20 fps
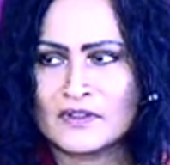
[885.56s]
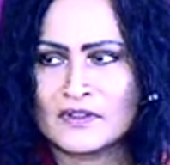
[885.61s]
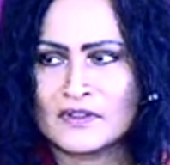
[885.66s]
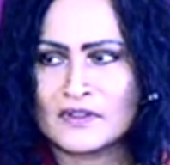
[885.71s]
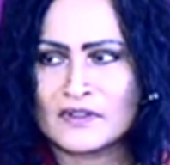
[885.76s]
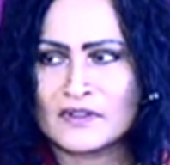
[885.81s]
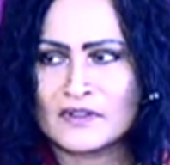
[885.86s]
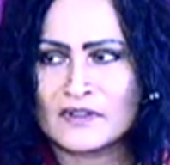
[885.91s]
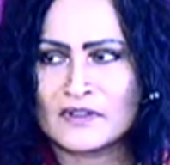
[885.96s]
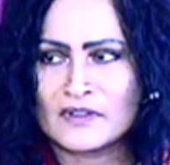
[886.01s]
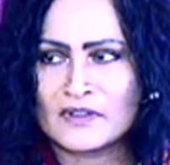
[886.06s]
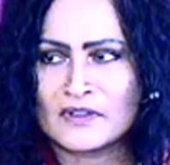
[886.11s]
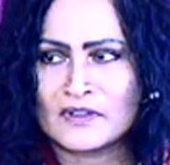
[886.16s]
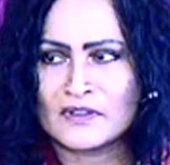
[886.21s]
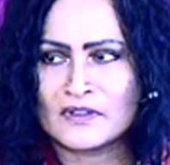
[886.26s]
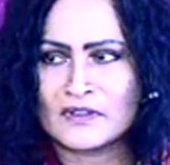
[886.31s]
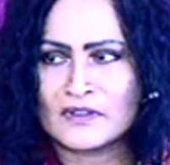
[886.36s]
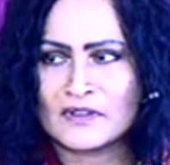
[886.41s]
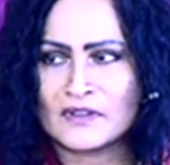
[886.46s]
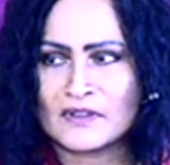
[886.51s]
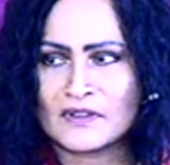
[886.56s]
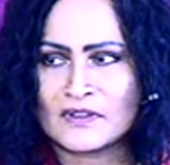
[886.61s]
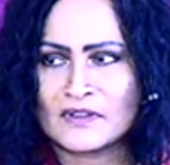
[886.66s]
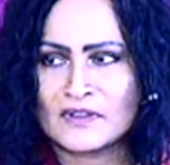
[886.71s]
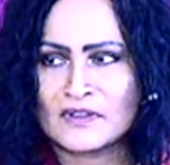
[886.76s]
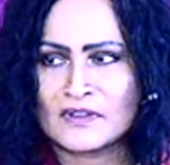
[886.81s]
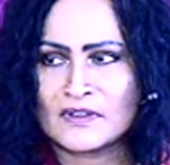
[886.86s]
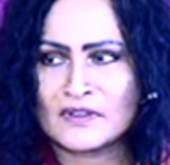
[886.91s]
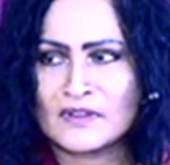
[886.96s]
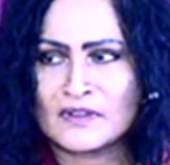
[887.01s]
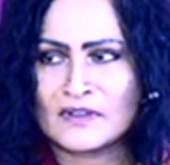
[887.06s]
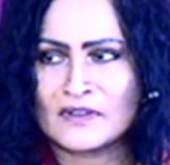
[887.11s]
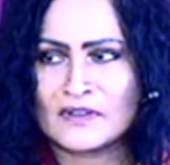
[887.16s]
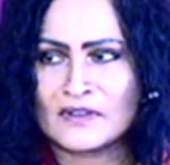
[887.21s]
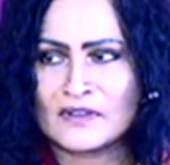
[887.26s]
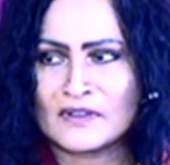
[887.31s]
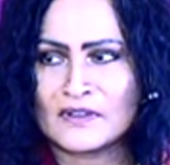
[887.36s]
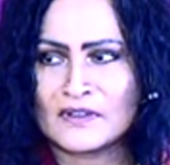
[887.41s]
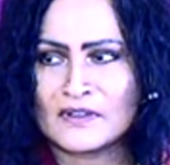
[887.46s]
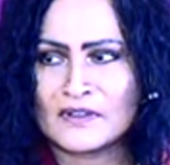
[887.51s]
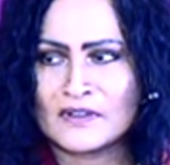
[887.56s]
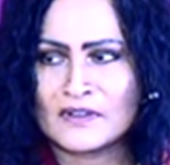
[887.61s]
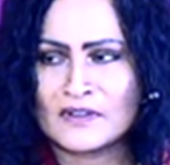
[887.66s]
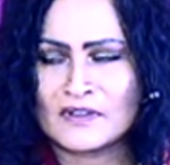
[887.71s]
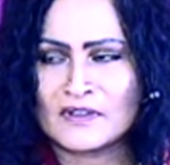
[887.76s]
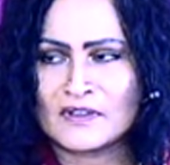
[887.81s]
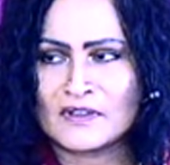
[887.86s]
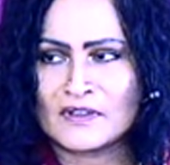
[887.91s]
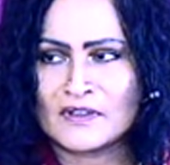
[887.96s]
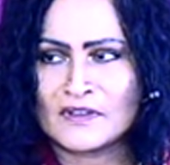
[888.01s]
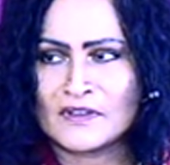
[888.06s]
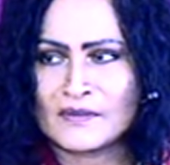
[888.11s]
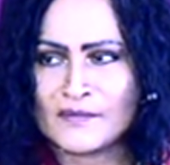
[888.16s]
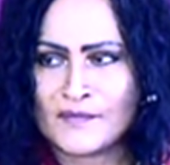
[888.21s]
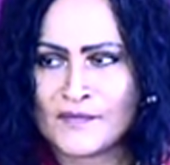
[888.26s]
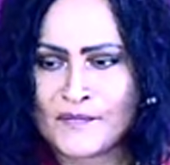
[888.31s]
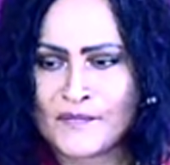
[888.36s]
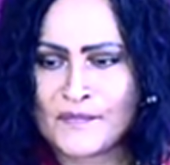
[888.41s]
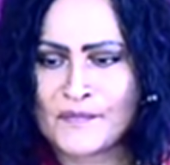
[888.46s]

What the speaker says: Nothing is said.